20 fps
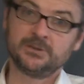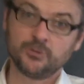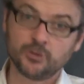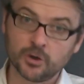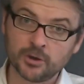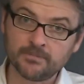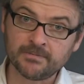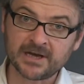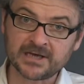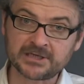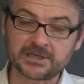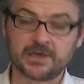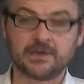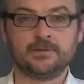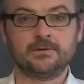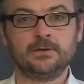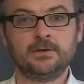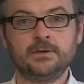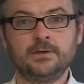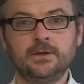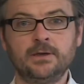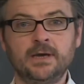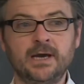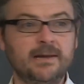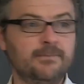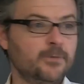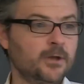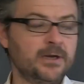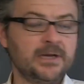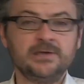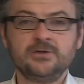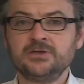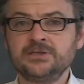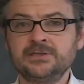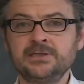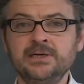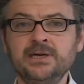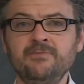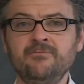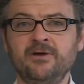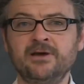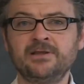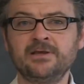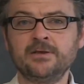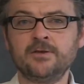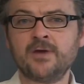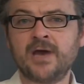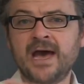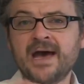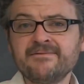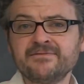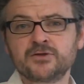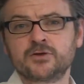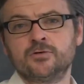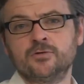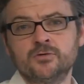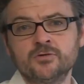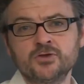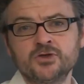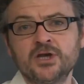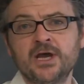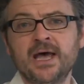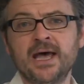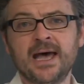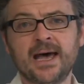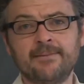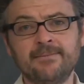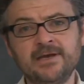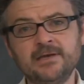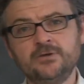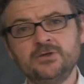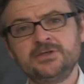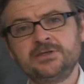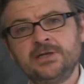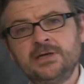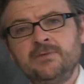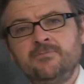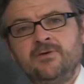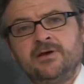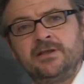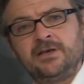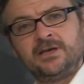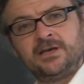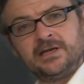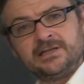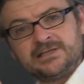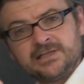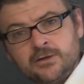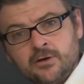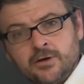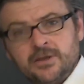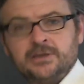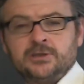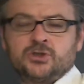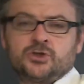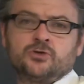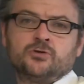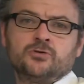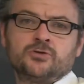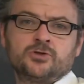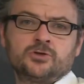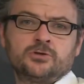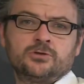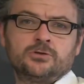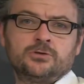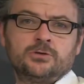Good measure. I'm not interested in whether you have schools. I'm interested in whether kids learn in schools.